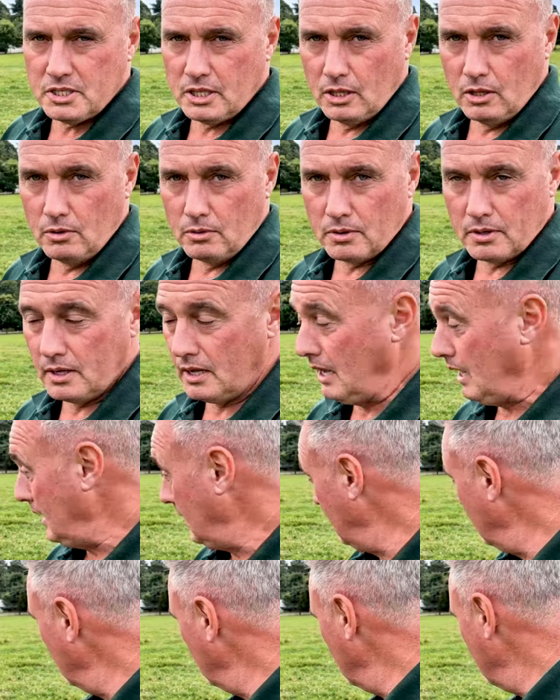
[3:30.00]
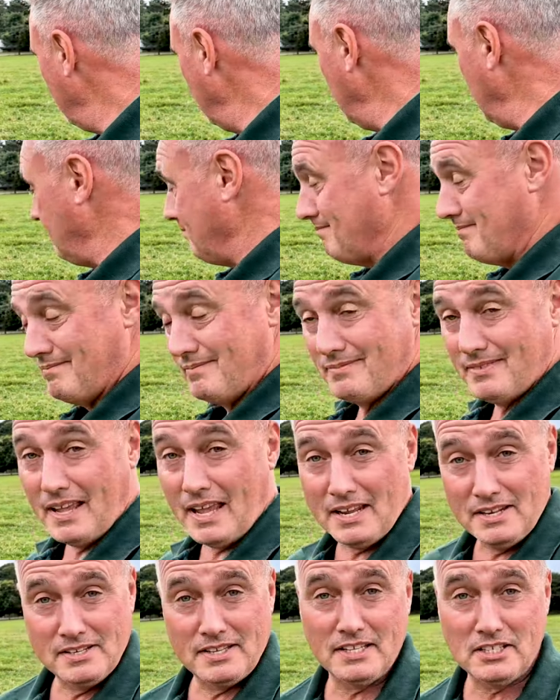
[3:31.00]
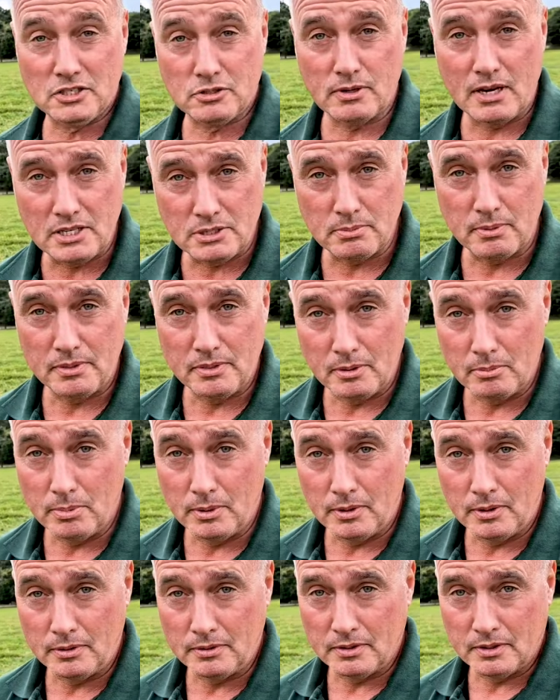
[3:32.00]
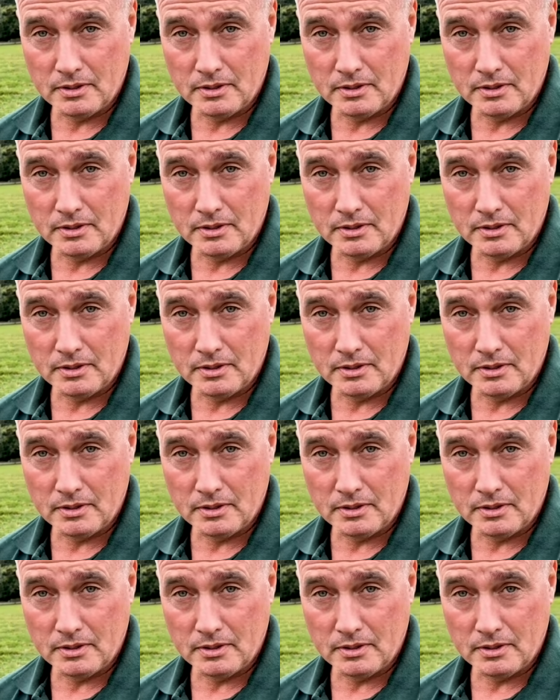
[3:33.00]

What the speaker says: look a little bit in distress when they're born.